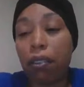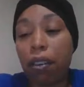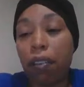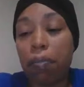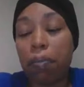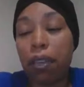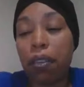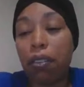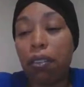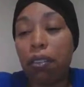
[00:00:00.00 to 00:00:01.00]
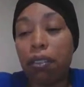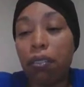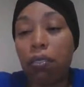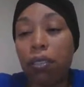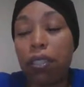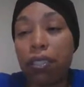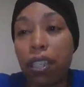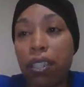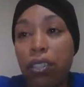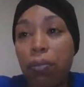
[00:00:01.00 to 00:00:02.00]
government
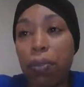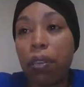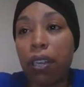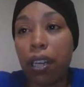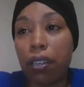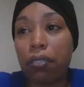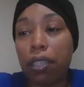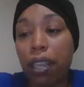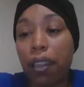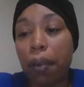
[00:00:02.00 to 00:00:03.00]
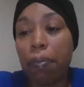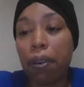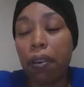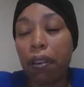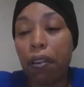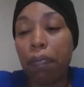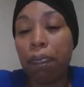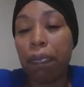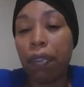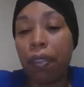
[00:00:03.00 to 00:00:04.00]
organization, you could be on there. It'll say that, but
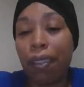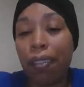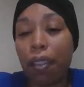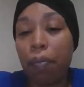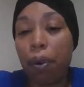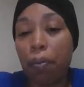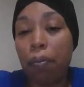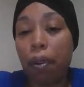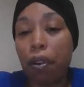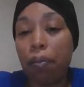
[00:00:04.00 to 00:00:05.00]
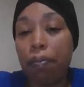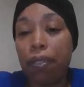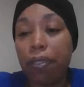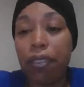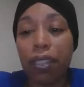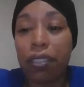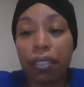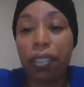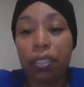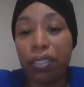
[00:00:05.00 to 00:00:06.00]
they won't there's
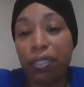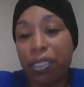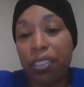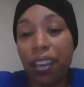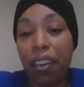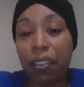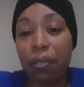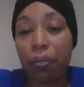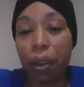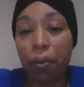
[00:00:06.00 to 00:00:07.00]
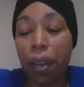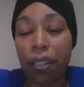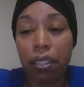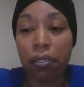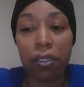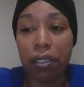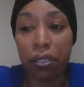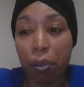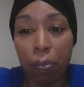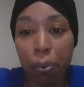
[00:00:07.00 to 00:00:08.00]
things you just can't do, no way. So there's
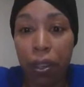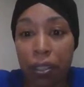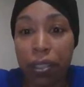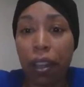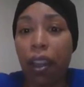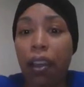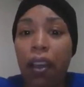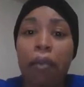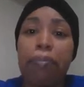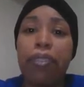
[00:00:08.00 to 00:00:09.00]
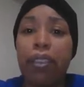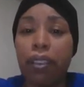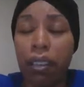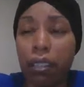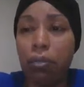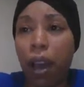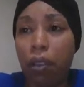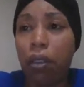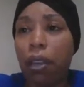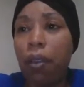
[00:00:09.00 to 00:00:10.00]
no point. It's not like I'm singling you
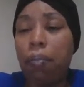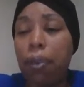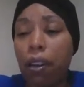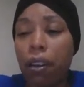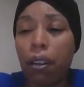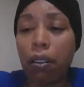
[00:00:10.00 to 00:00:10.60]
out, but